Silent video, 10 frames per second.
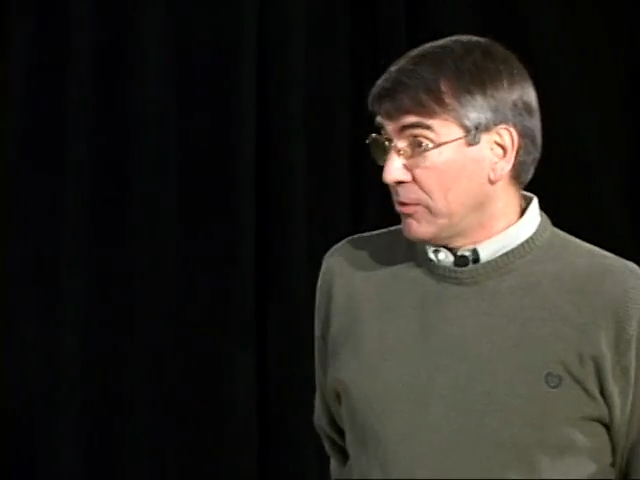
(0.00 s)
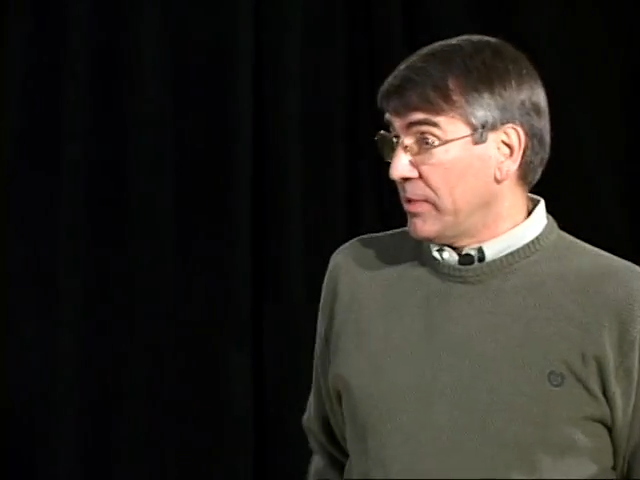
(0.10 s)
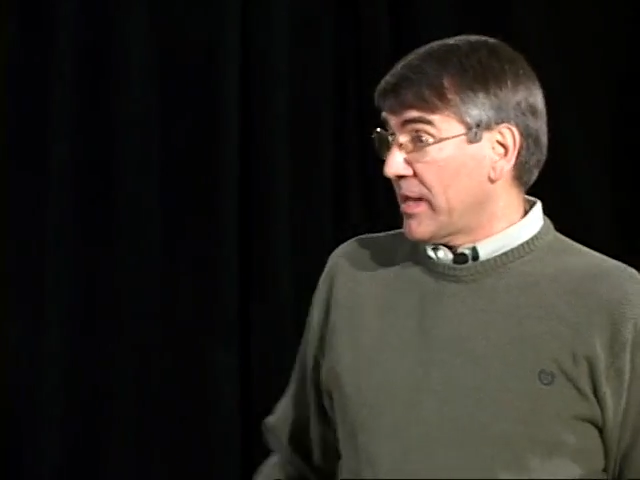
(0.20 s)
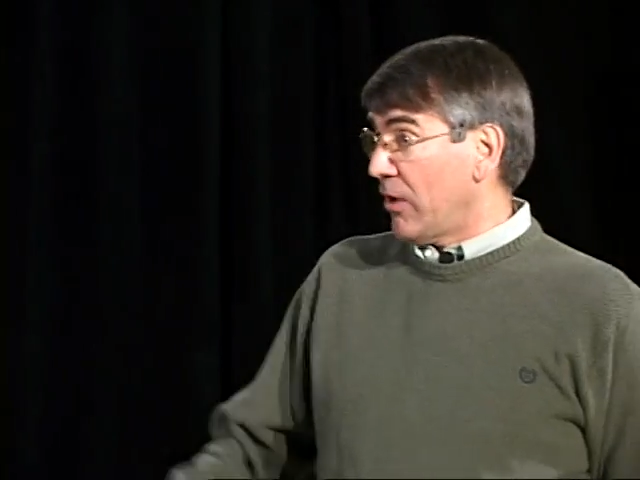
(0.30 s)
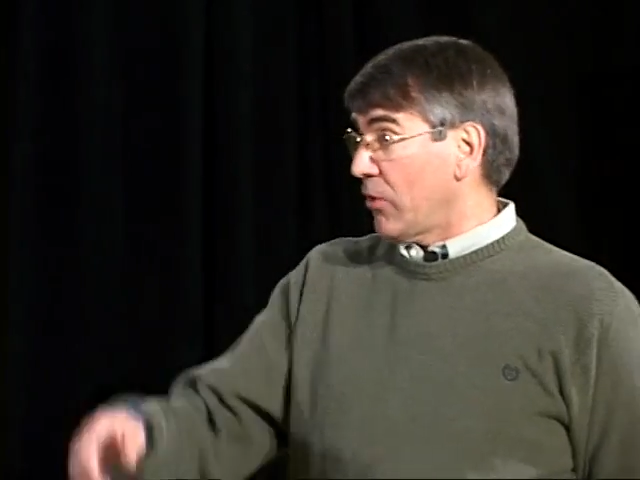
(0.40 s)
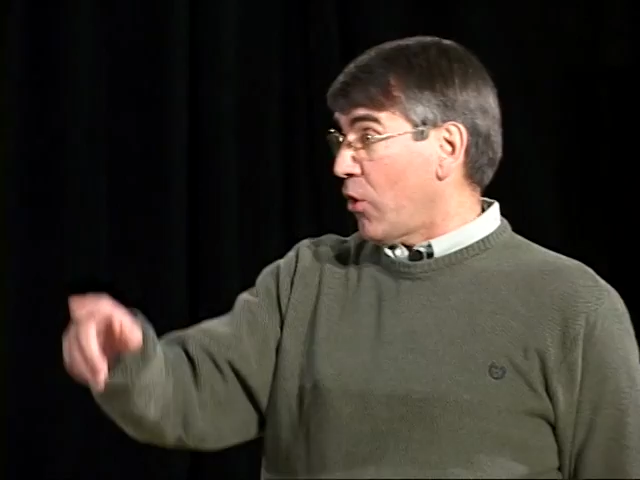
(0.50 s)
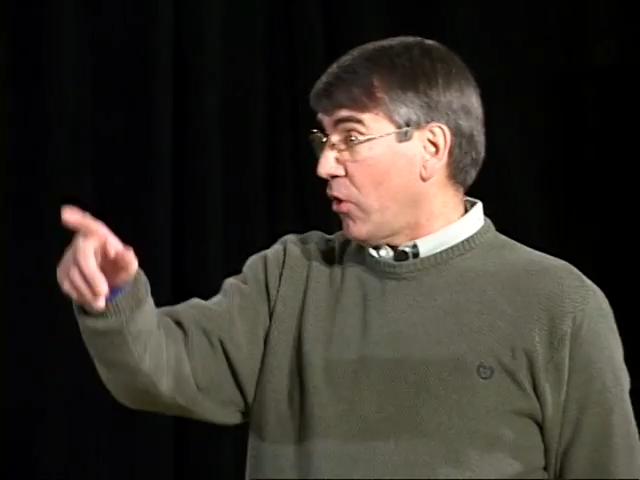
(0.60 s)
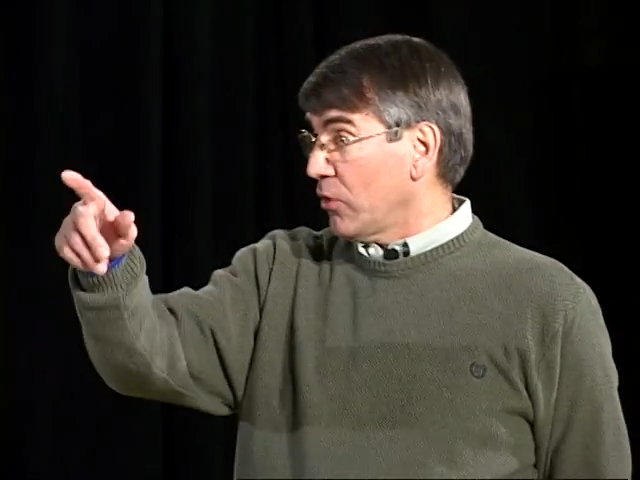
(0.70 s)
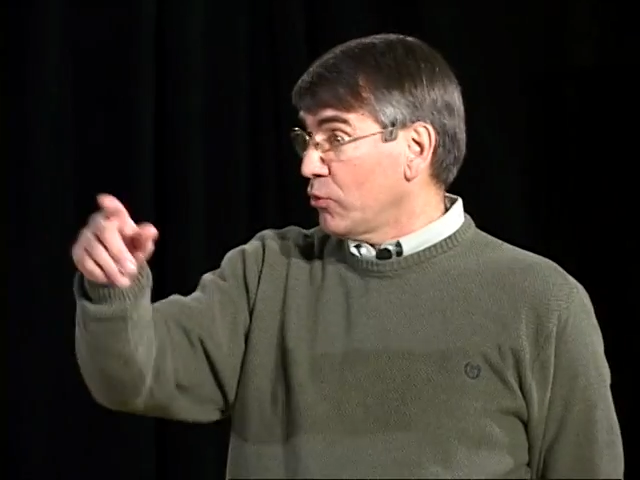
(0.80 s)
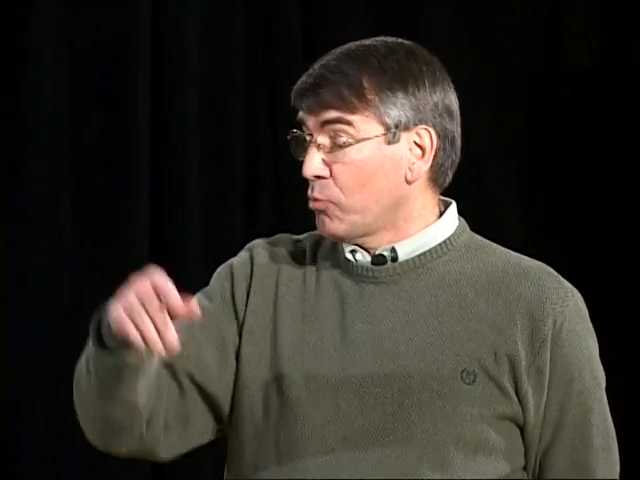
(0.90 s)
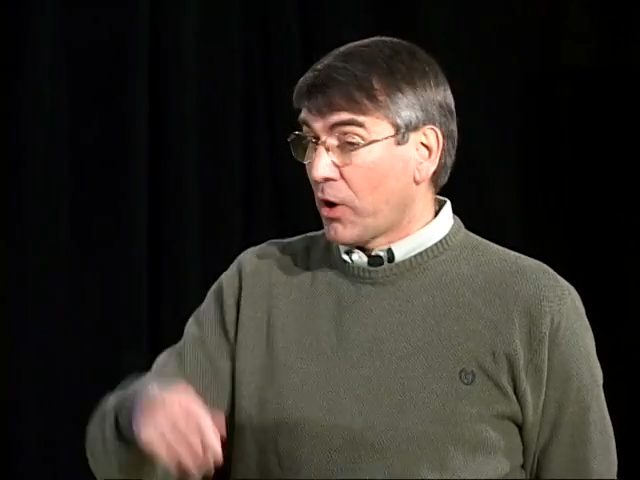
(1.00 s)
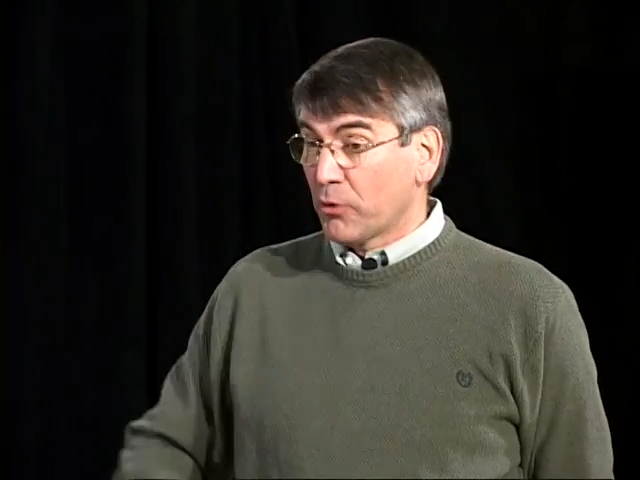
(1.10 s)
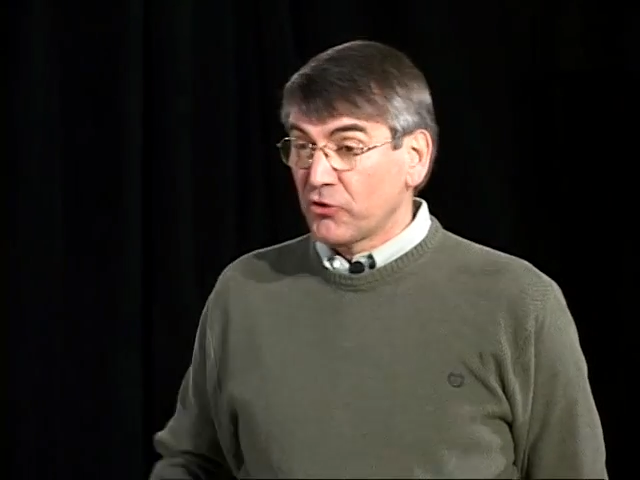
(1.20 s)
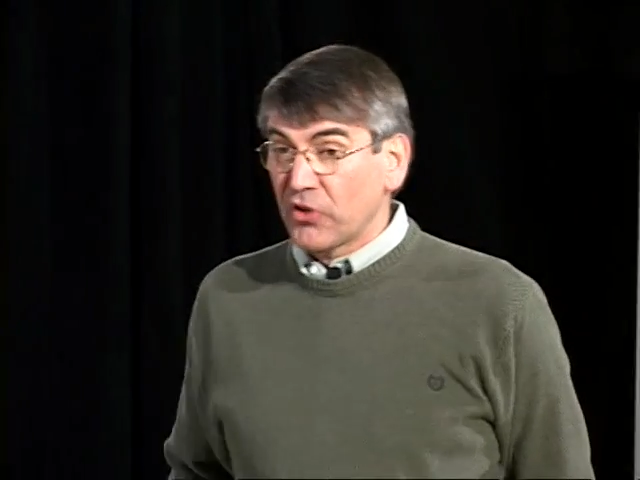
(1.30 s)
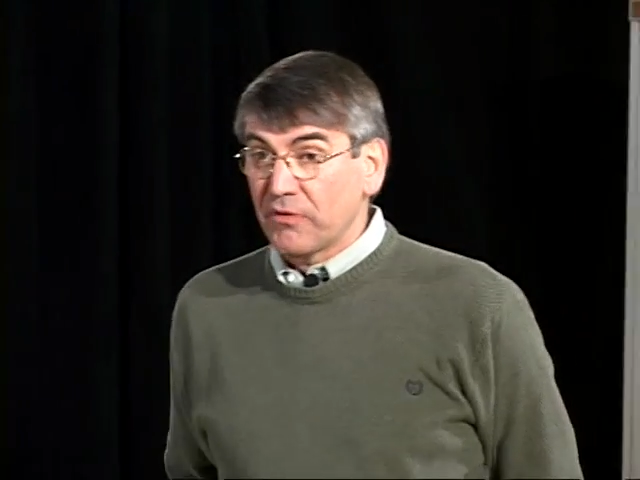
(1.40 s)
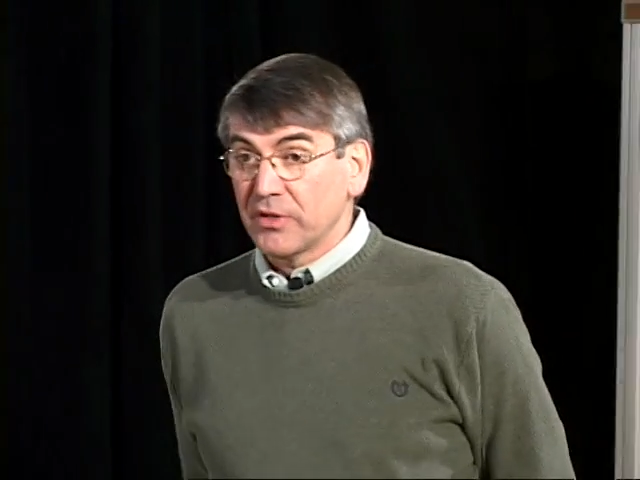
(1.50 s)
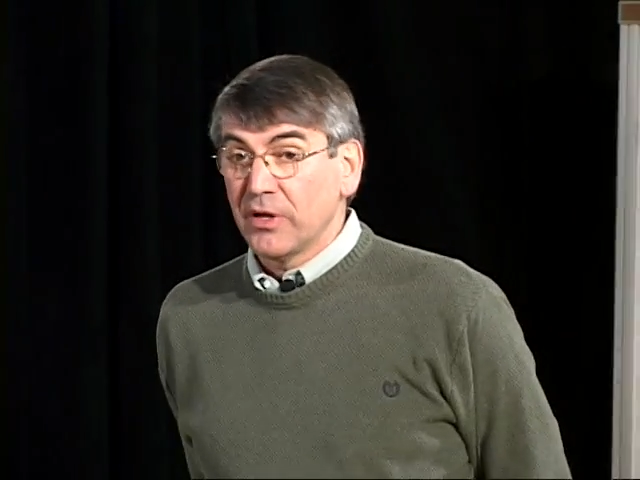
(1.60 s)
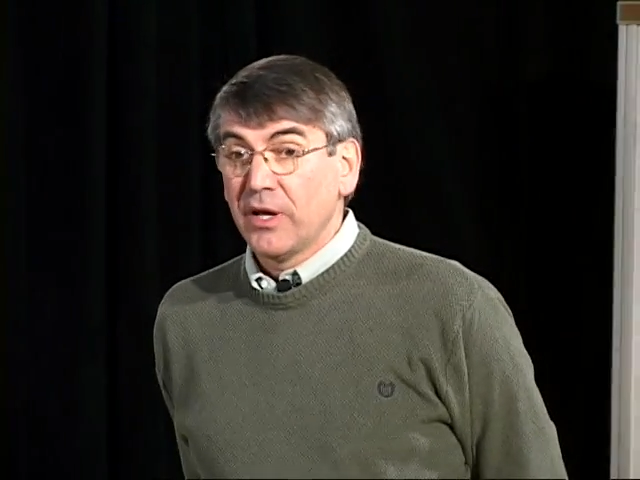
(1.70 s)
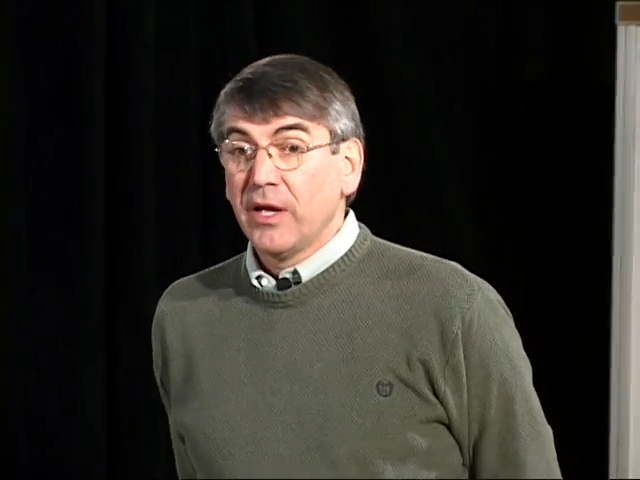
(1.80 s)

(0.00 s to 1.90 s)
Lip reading: It'll be down the hall in room 107.